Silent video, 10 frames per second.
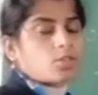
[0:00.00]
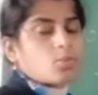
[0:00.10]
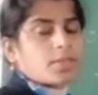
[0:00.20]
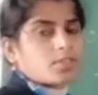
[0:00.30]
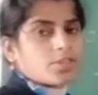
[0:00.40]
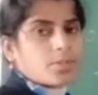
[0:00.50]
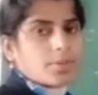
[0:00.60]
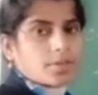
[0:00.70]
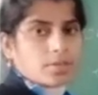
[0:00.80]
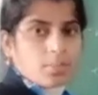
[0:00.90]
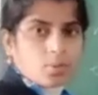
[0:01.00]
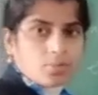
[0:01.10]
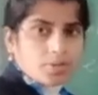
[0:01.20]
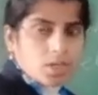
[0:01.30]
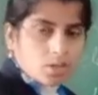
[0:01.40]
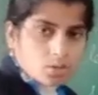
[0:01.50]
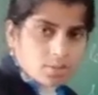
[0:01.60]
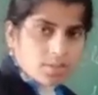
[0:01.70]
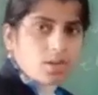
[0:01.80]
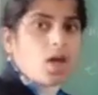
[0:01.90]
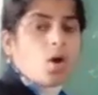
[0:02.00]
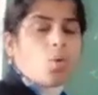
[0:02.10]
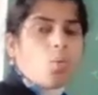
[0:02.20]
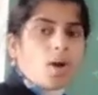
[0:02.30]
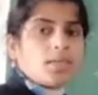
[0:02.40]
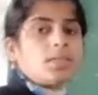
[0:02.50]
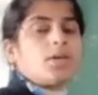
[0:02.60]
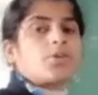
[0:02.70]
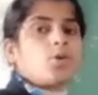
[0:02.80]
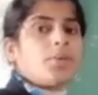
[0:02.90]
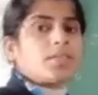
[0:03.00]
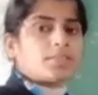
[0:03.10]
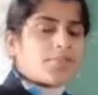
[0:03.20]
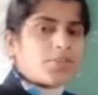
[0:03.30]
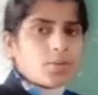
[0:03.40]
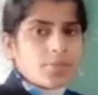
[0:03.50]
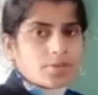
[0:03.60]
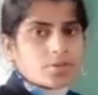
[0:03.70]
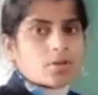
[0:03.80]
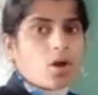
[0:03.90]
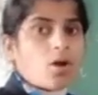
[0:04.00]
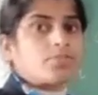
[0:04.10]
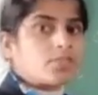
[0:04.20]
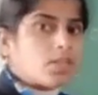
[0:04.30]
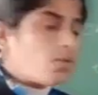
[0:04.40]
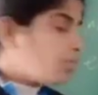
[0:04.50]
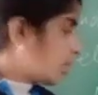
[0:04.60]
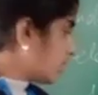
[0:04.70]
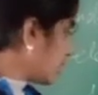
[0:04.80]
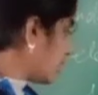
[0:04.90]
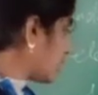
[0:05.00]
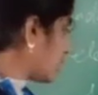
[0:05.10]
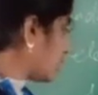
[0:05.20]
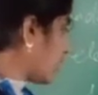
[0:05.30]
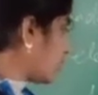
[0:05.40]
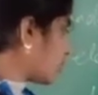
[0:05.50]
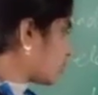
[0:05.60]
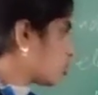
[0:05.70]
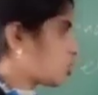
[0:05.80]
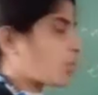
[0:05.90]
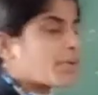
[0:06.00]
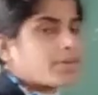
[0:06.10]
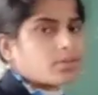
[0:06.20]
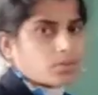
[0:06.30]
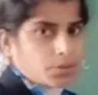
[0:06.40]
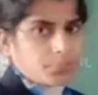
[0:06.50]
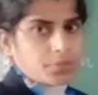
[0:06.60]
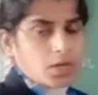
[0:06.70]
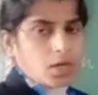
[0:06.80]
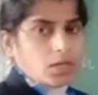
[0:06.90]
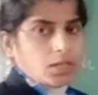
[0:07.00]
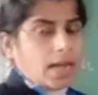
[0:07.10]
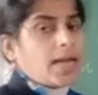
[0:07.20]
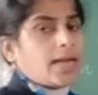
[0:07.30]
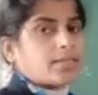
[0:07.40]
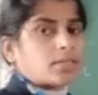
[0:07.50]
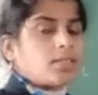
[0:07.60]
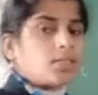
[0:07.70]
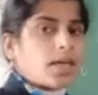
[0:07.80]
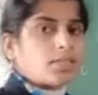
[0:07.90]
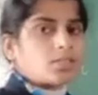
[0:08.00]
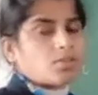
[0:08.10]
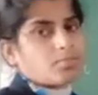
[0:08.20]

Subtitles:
cubic centimeter. Number of free electrons in 1 cubic centimeter of silver, that is a 10 raised to 23. And in case of